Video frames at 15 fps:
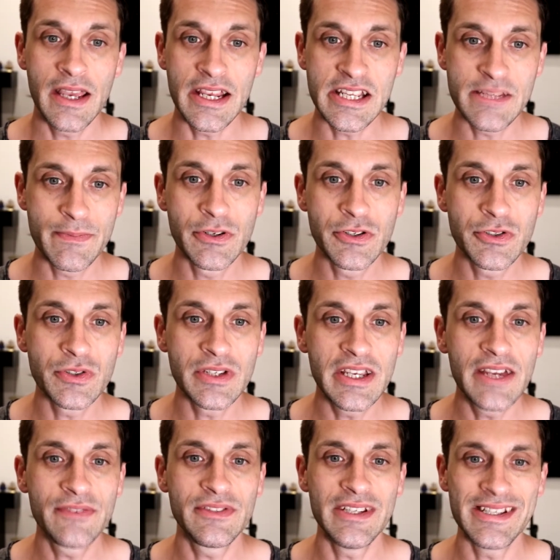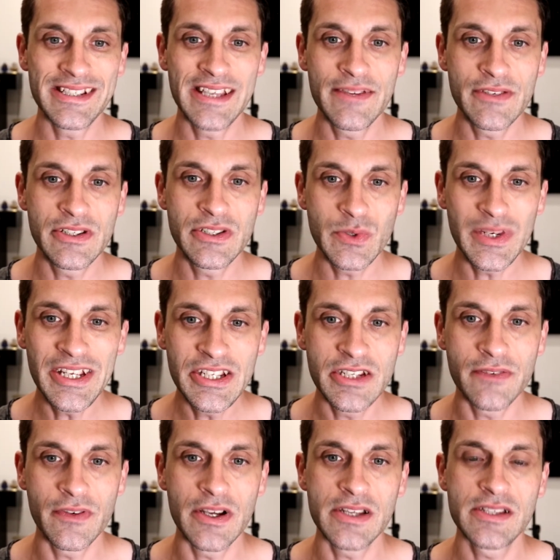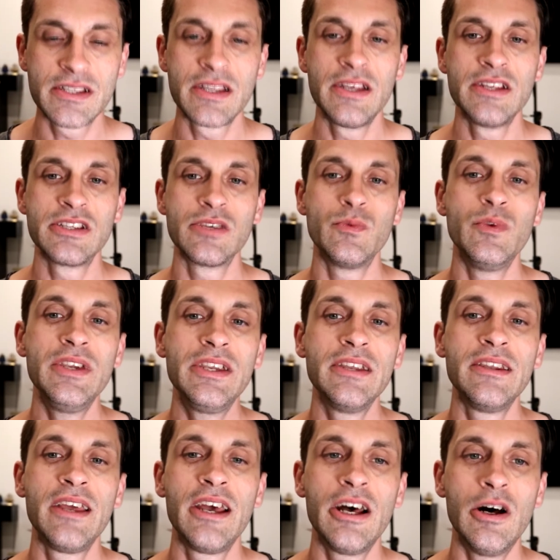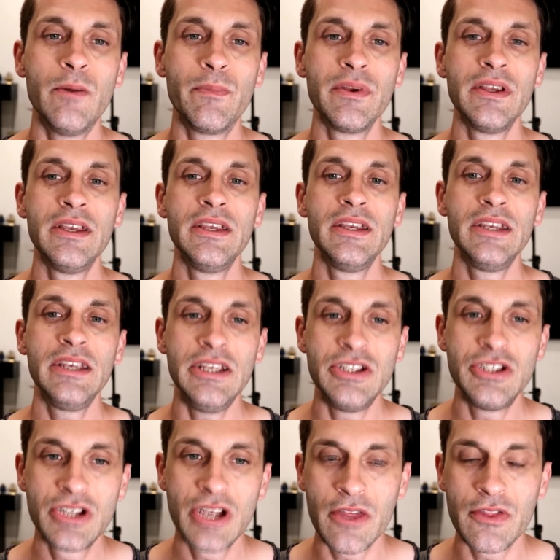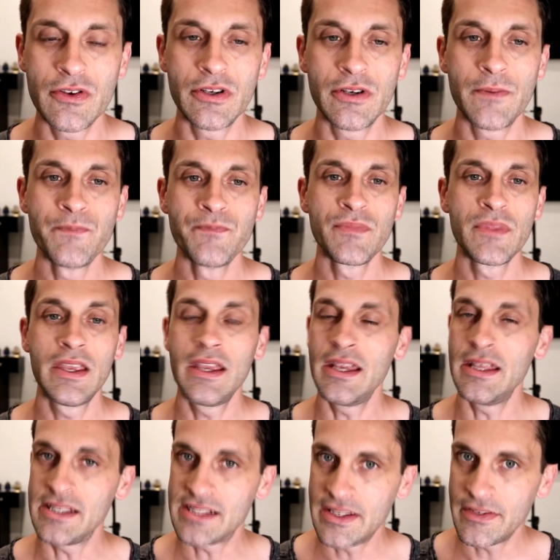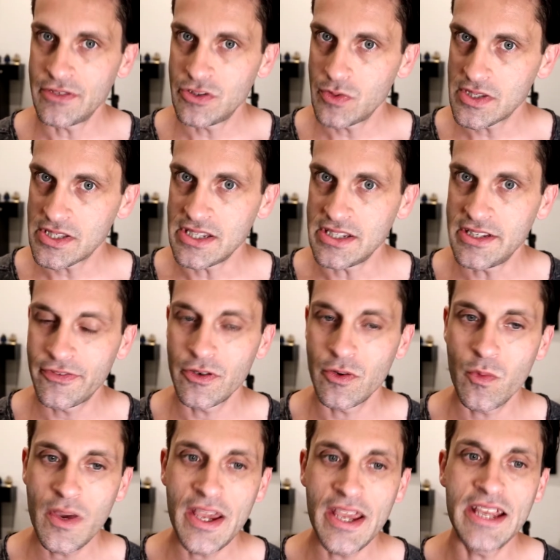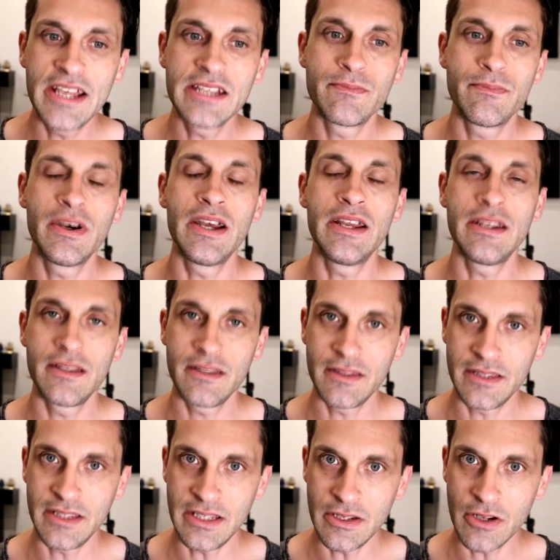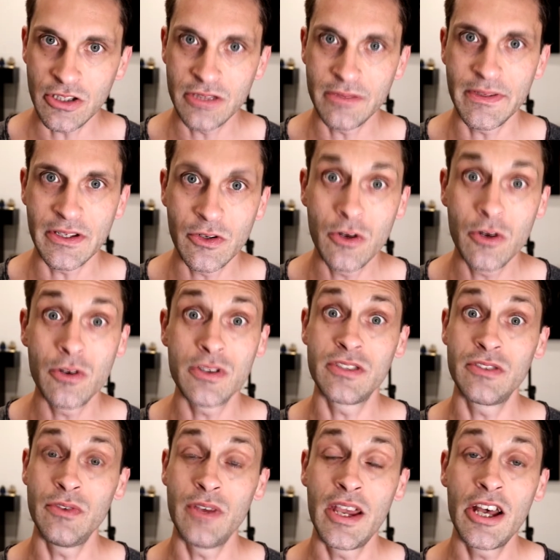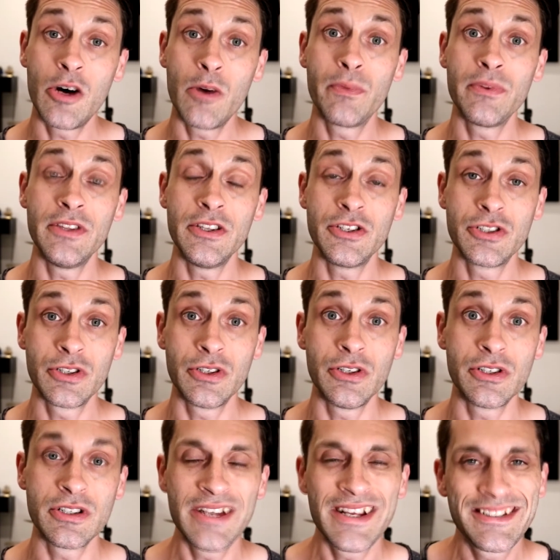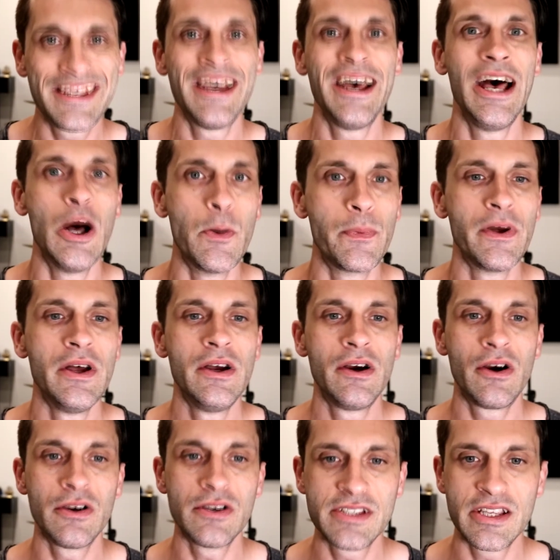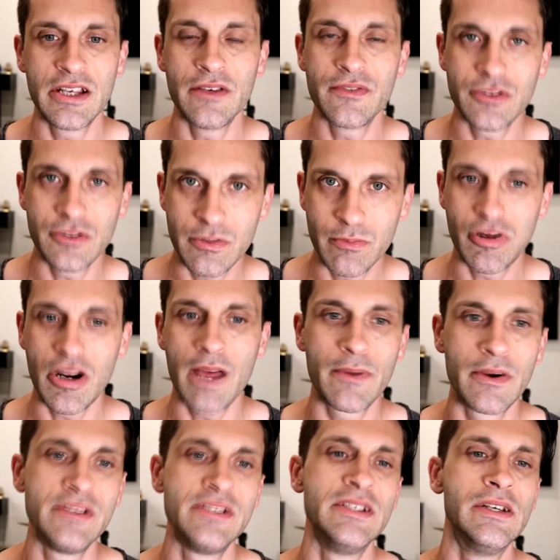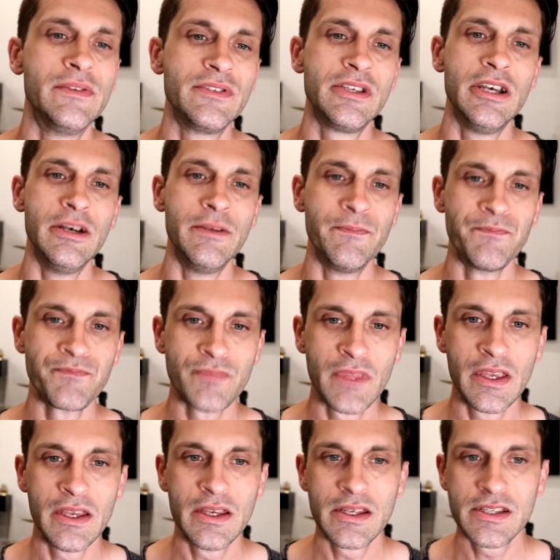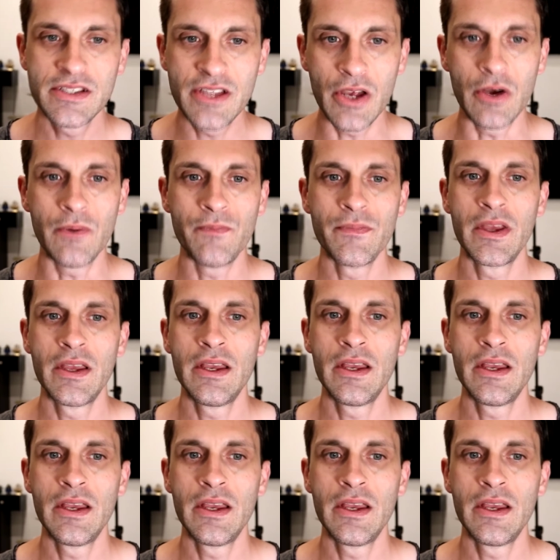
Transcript: a spiritual gift is given to each of us so we can help each other. It's given to us in different ways, but the ultimate goal is to help the church, not to help ourselves or to prop ourselves up. So